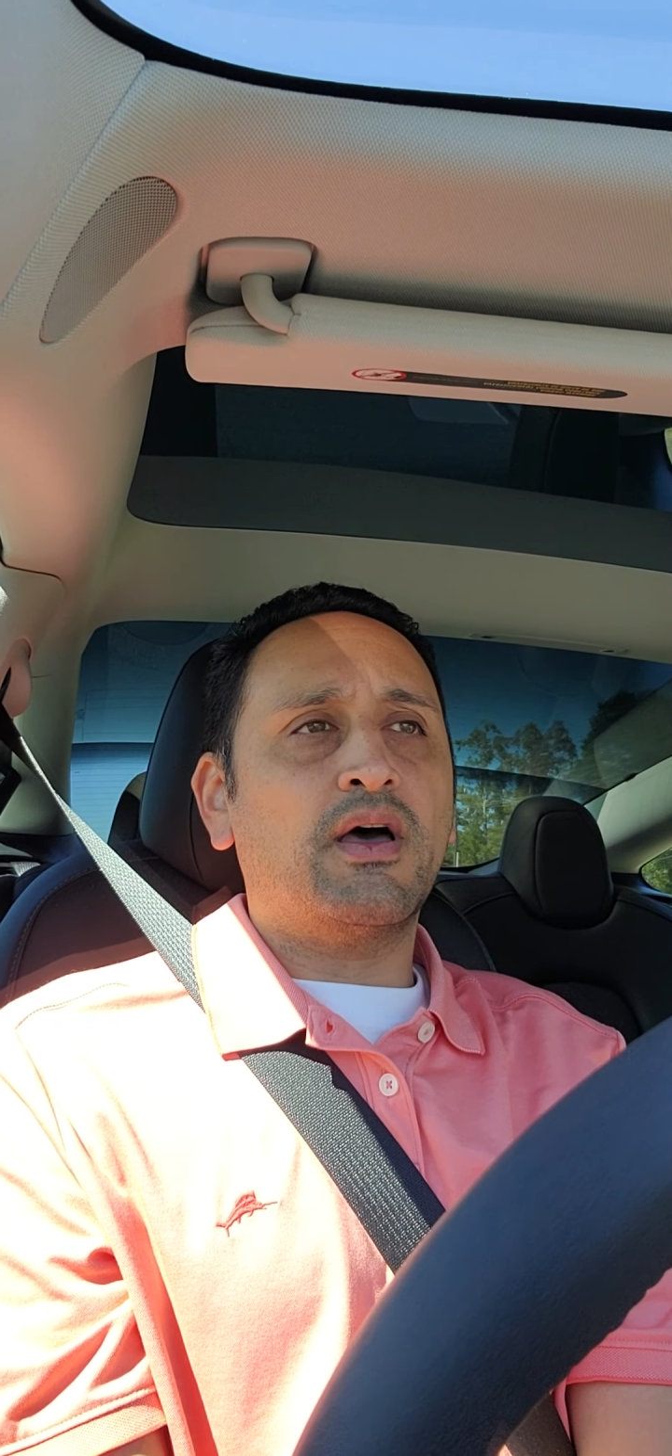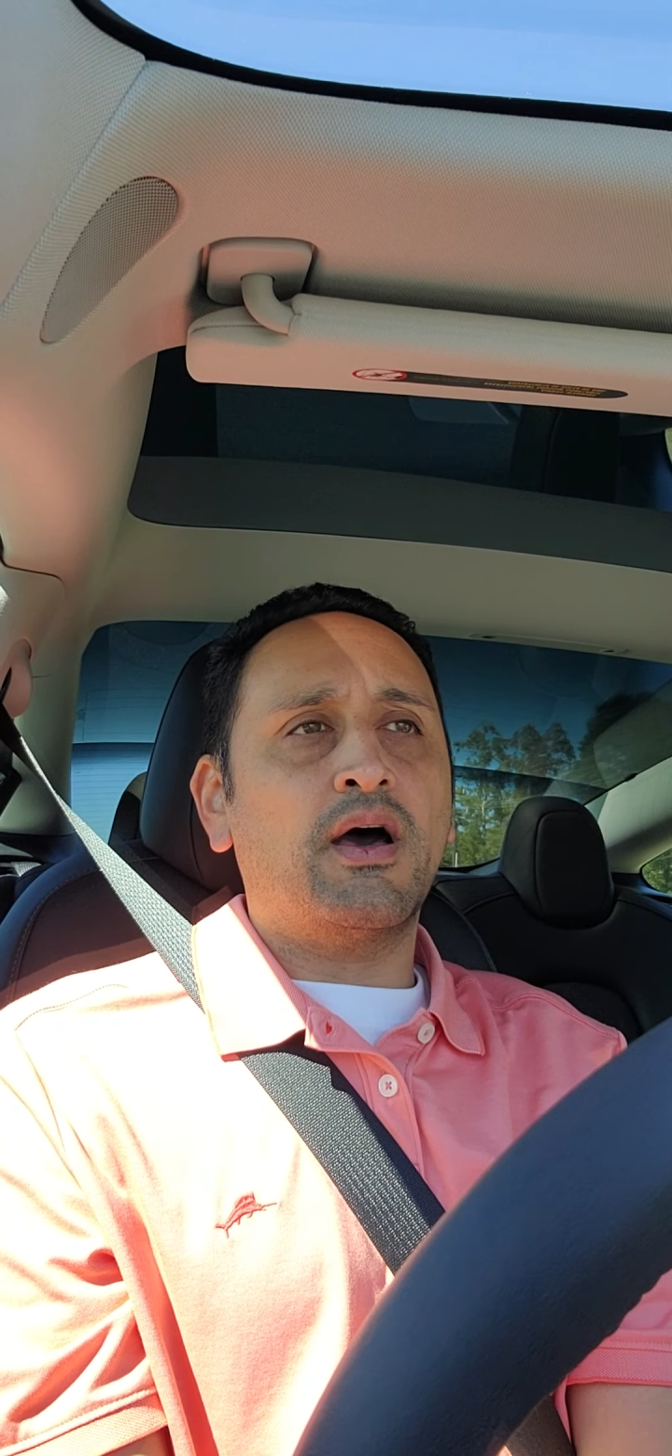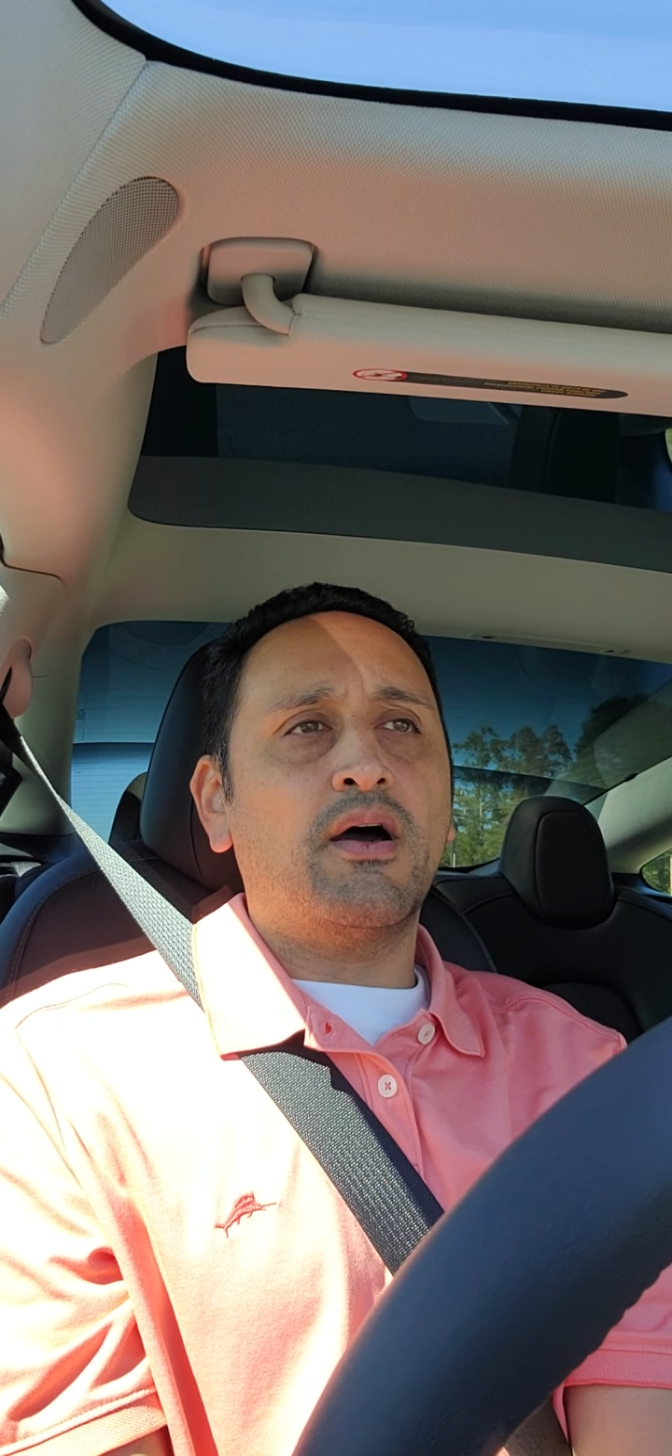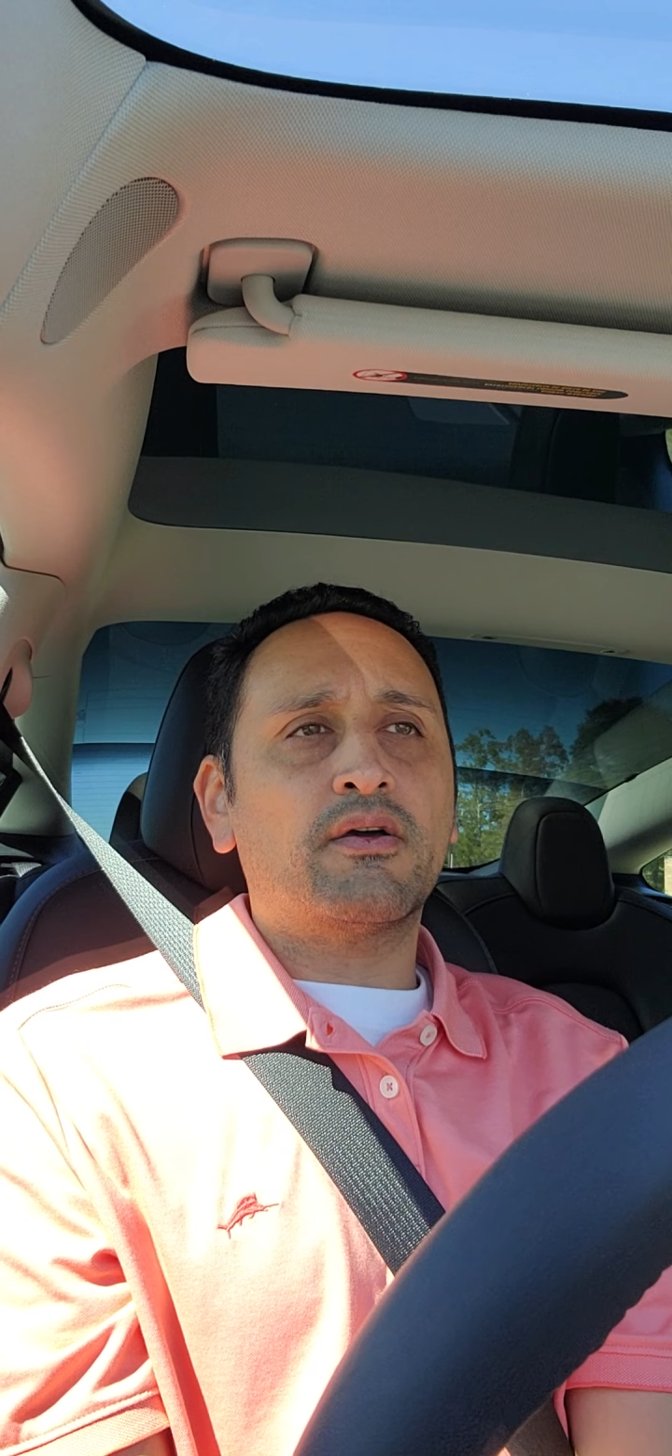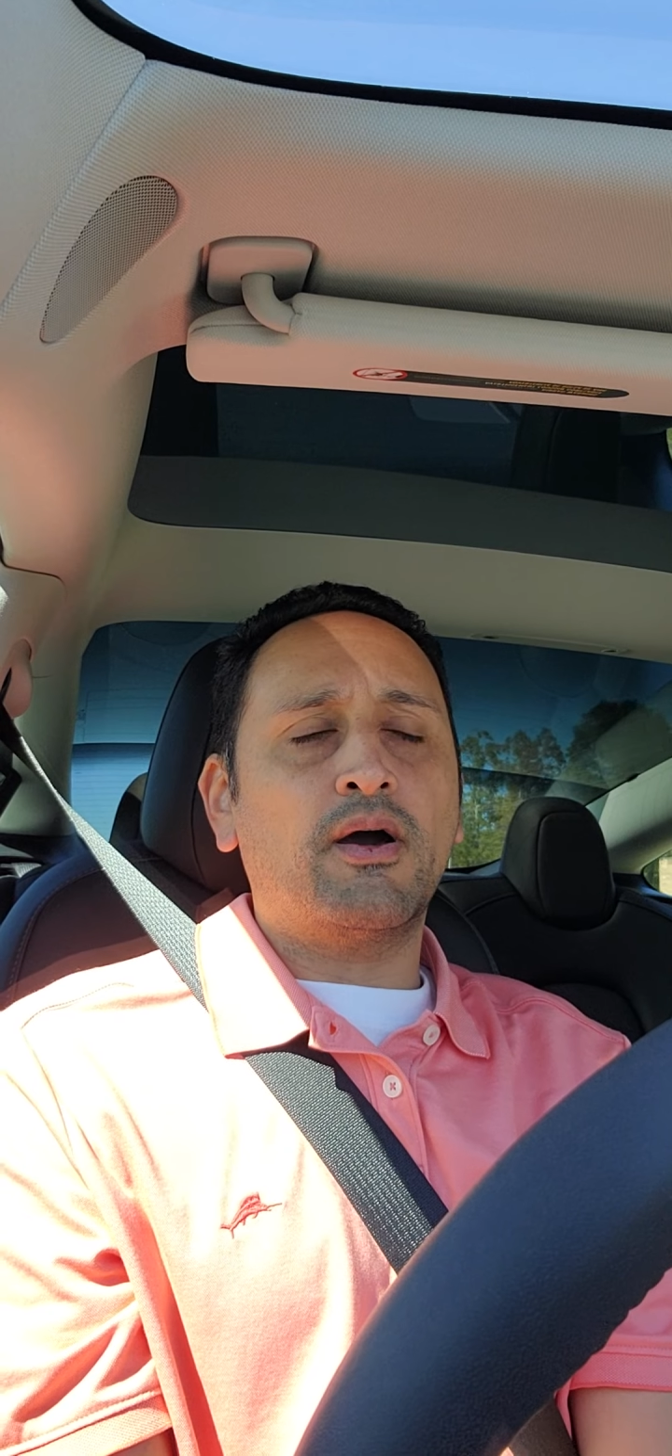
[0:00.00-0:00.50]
a